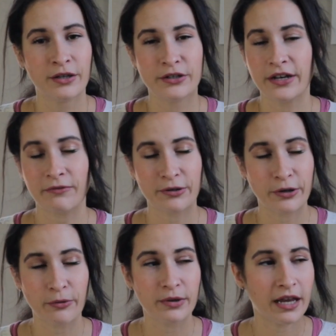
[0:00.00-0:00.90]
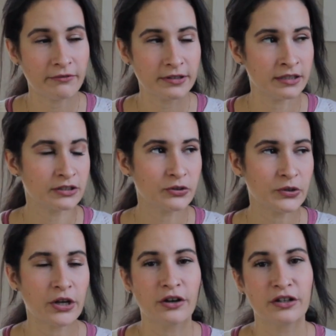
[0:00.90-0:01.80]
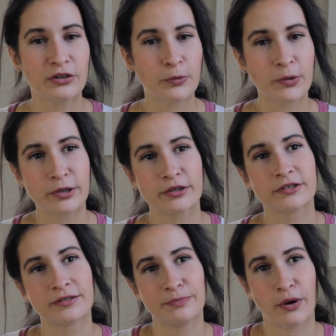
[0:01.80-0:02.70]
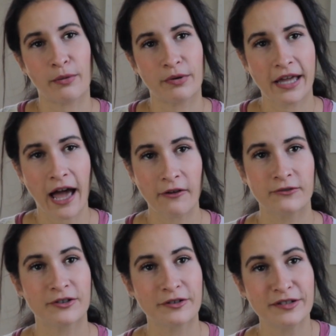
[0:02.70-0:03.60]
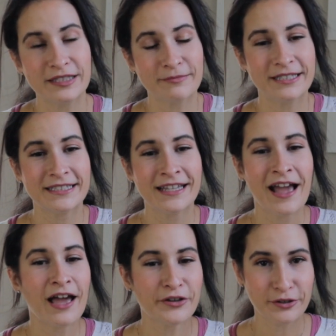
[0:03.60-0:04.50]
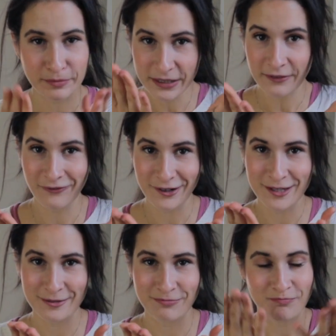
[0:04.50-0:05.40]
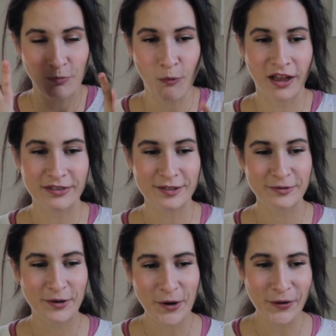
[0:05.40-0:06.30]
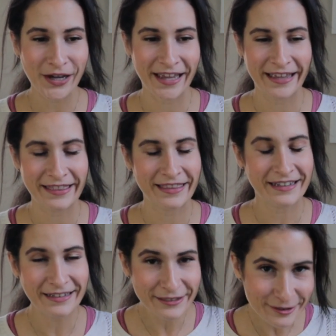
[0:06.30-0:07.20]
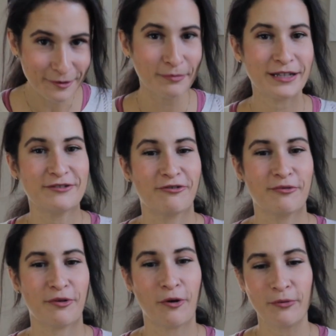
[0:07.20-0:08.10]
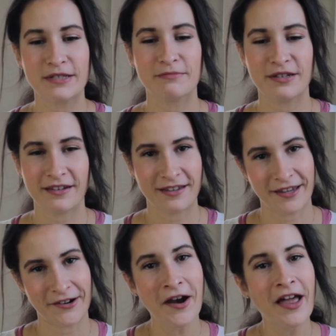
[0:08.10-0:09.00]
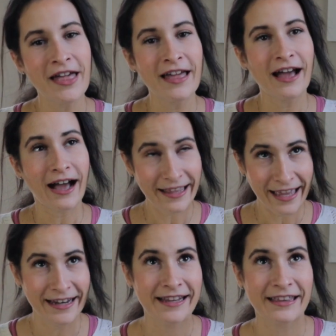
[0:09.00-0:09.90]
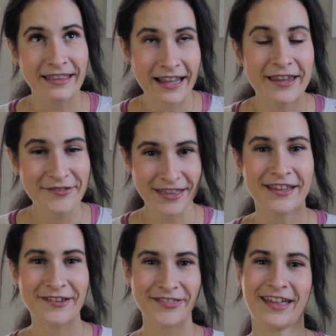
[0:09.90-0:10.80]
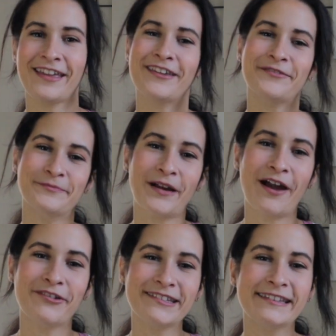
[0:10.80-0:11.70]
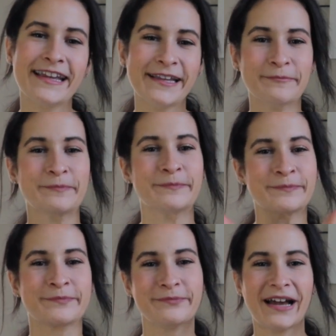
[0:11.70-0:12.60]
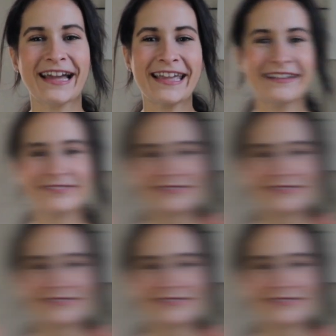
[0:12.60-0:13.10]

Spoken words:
you never know with everything that's going on in the world, probably after Christmas, you'll be the first one to know. And thank you so much for always being here. Again, thank you. Have a good day. Bye.